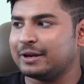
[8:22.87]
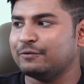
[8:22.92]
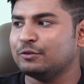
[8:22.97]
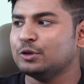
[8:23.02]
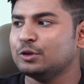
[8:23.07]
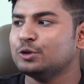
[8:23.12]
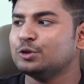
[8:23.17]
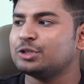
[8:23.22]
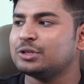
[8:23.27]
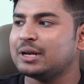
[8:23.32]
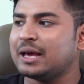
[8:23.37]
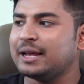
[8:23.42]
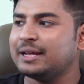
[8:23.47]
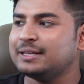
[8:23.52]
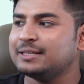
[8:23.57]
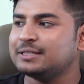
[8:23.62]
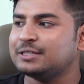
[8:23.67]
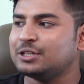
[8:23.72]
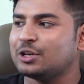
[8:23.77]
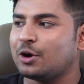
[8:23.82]

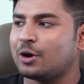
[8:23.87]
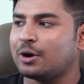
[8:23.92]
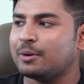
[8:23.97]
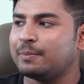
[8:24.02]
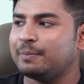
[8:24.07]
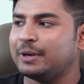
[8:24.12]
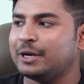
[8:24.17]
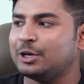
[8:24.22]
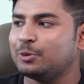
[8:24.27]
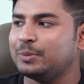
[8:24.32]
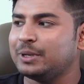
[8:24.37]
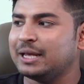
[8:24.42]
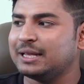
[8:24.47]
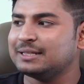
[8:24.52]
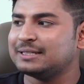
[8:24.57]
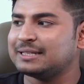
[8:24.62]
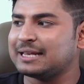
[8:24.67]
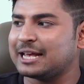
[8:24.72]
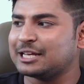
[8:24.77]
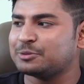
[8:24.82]
revolutionize your B2B
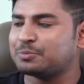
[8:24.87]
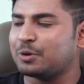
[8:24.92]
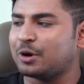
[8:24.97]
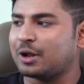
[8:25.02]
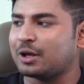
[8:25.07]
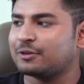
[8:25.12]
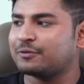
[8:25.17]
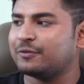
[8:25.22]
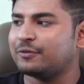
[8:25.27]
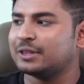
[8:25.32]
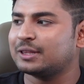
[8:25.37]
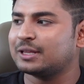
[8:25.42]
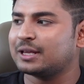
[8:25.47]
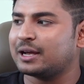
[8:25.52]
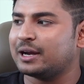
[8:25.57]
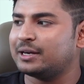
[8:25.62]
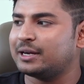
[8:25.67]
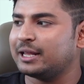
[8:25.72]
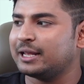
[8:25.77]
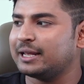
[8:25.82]
and SaaS product with
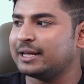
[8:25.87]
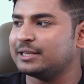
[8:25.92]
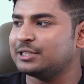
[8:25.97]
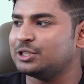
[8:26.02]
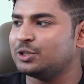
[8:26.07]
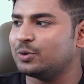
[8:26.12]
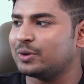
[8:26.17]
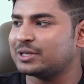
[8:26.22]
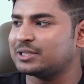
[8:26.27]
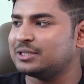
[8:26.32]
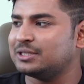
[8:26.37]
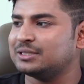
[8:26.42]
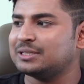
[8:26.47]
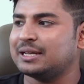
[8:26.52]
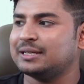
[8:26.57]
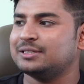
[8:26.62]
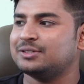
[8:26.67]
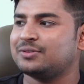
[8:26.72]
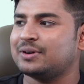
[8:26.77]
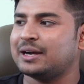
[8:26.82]
cutting edge UX
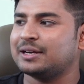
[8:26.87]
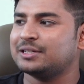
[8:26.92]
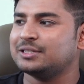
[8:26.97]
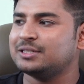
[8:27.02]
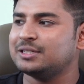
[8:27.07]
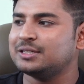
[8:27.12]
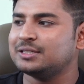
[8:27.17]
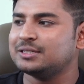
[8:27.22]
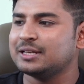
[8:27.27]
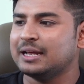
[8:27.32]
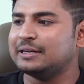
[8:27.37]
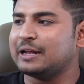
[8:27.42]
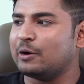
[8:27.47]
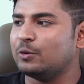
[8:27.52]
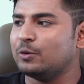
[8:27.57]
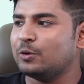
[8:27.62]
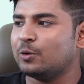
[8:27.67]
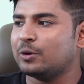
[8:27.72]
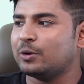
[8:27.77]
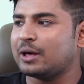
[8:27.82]
design strategies,
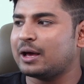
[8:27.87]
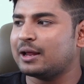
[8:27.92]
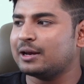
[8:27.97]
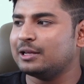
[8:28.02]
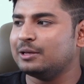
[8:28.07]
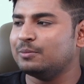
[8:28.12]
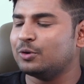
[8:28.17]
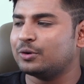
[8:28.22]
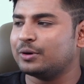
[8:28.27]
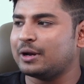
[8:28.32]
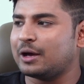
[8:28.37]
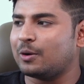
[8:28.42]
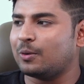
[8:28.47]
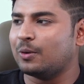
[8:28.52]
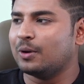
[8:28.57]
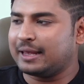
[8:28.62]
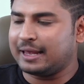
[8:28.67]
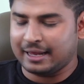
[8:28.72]
download our ebook now.